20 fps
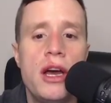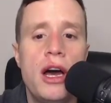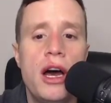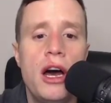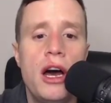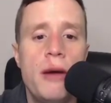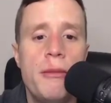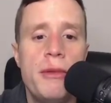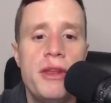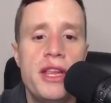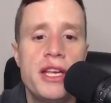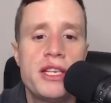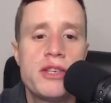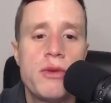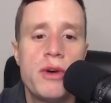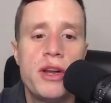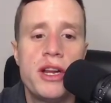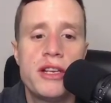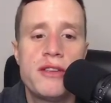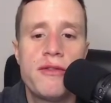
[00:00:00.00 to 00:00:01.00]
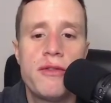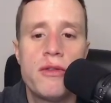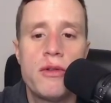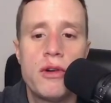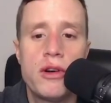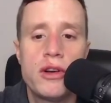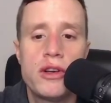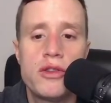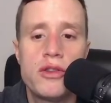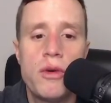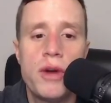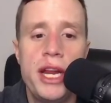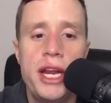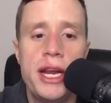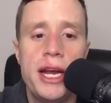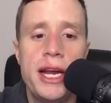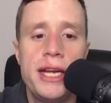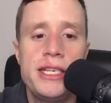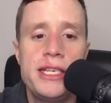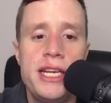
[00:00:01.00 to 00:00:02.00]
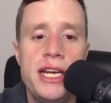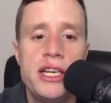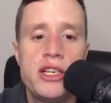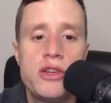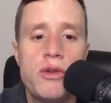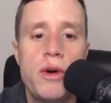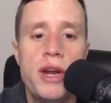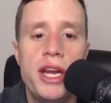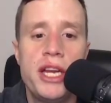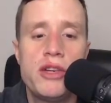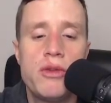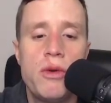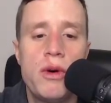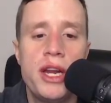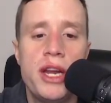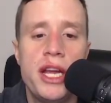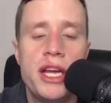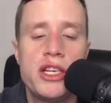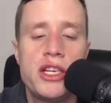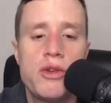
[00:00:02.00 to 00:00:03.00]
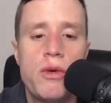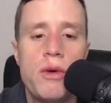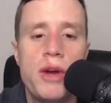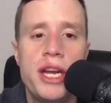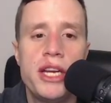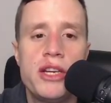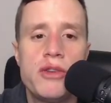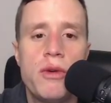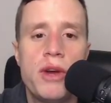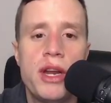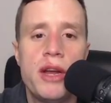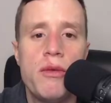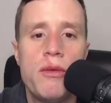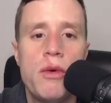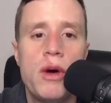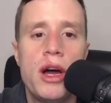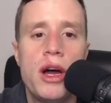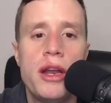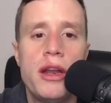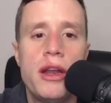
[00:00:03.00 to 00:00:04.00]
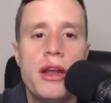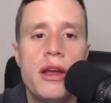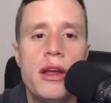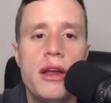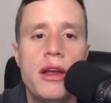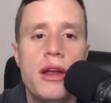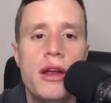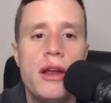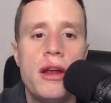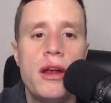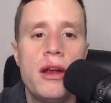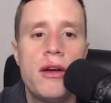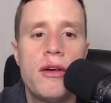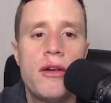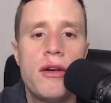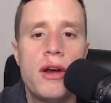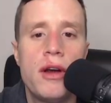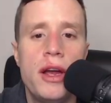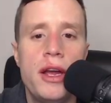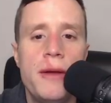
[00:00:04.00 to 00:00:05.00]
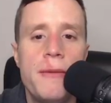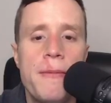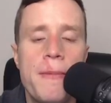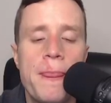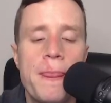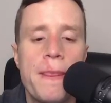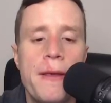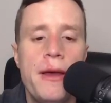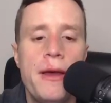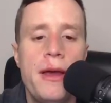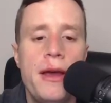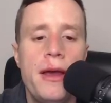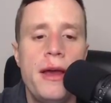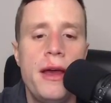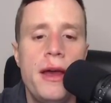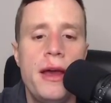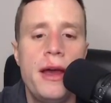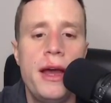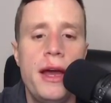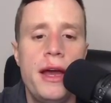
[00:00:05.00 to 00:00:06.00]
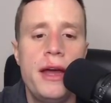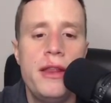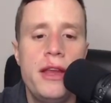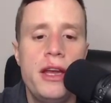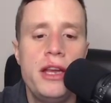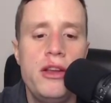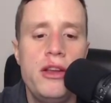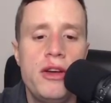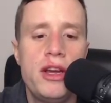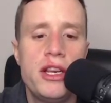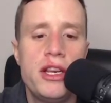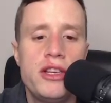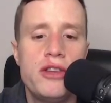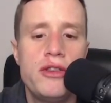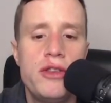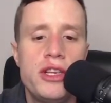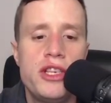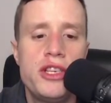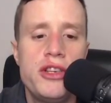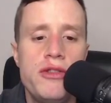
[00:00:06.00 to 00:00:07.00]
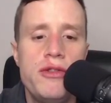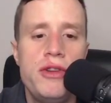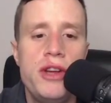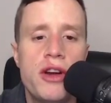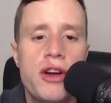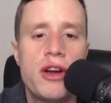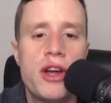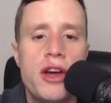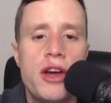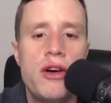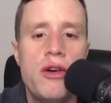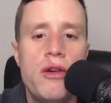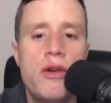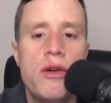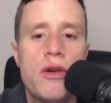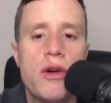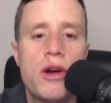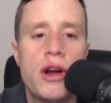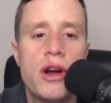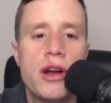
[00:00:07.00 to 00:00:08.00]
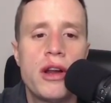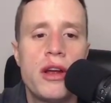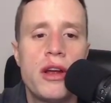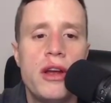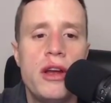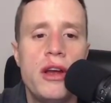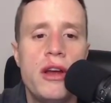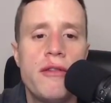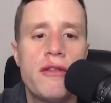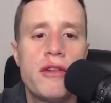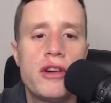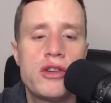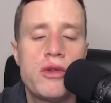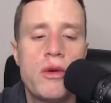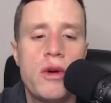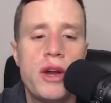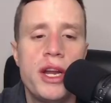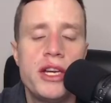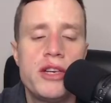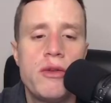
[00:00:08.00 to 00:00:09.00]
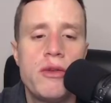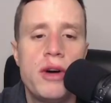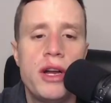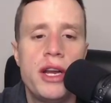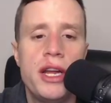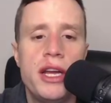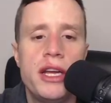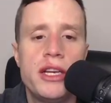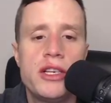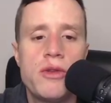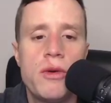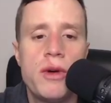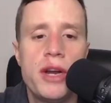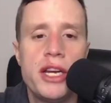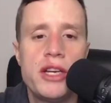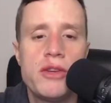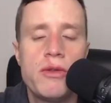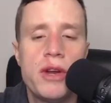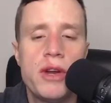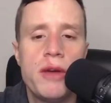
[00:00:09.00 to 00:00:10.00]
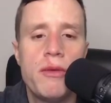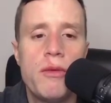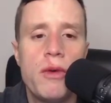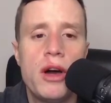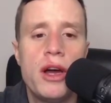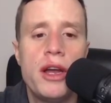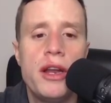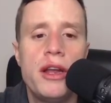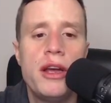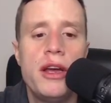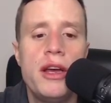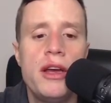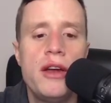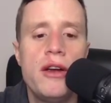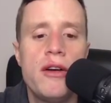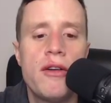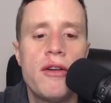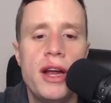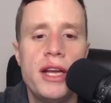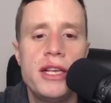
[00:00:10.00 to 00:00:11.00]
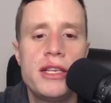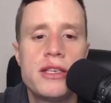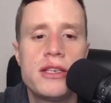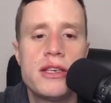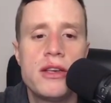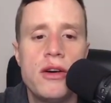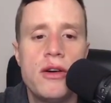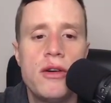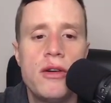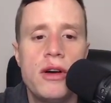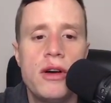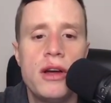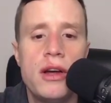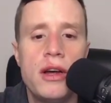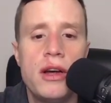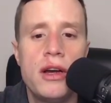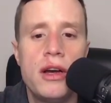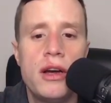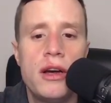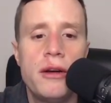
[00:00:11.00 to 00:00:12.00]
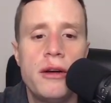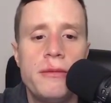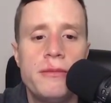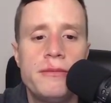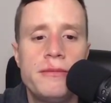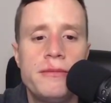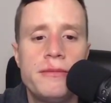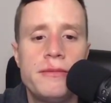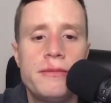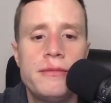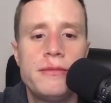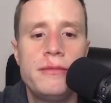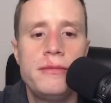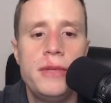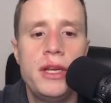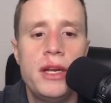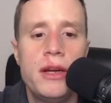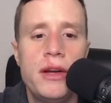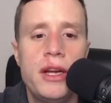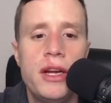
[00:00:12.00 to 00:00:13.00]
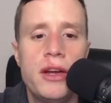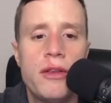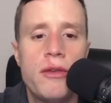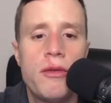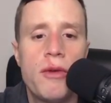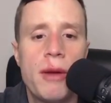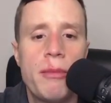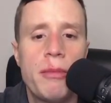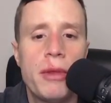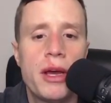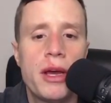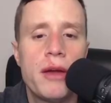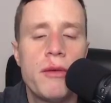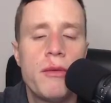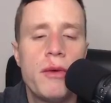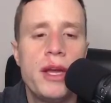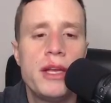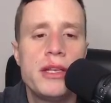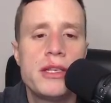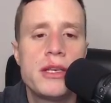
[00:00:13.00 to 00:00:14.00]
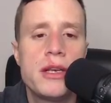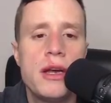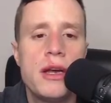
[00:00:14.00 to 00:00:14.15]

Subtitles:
And this one is for 2019, 2020, and 2021, right? And then you can do the 2-year cohort for 2020 and 2021, right? So, here are the replicate weights.